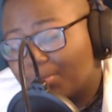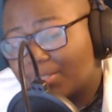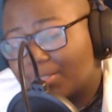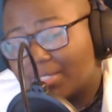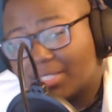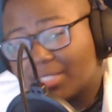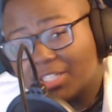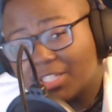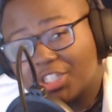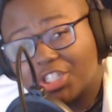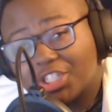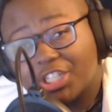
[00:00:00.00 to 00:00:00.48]

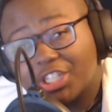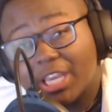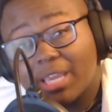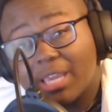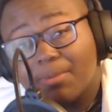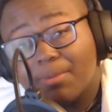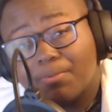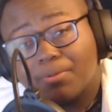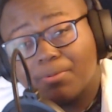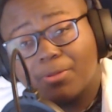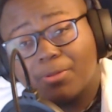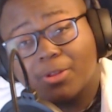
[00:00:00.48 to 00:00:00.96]
to
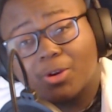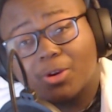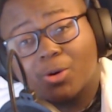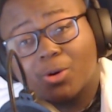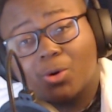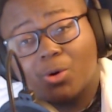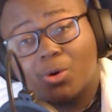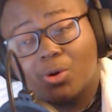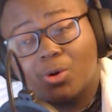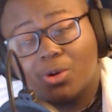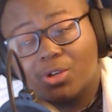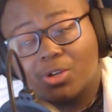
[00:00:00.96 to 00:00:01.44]
shape the
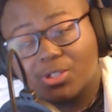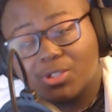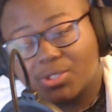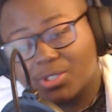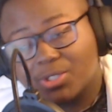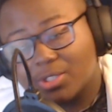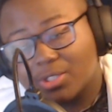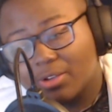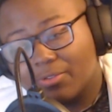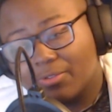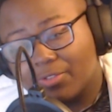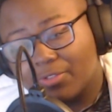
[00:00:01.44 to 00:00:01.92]

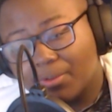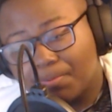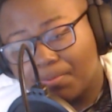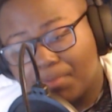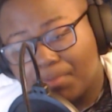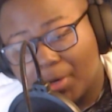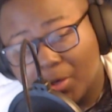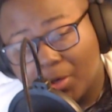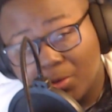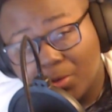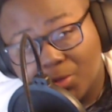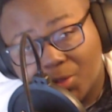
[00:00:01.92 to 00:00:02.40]
course of the
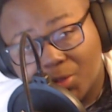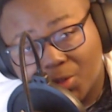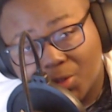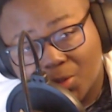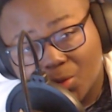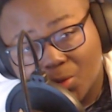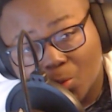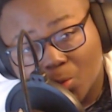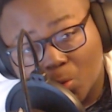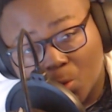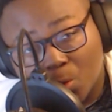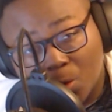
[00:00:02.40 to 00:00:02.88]

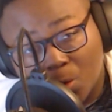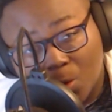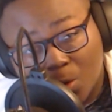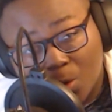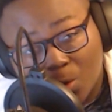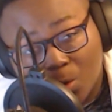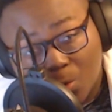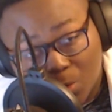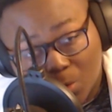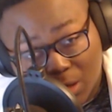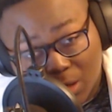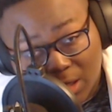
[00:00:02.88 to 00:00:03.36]
post-war
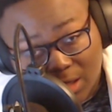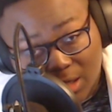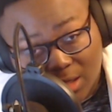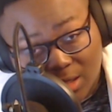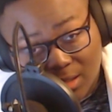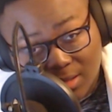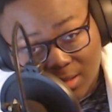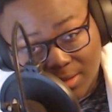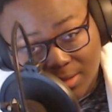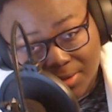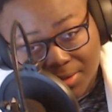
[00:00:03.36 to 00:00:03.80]
world.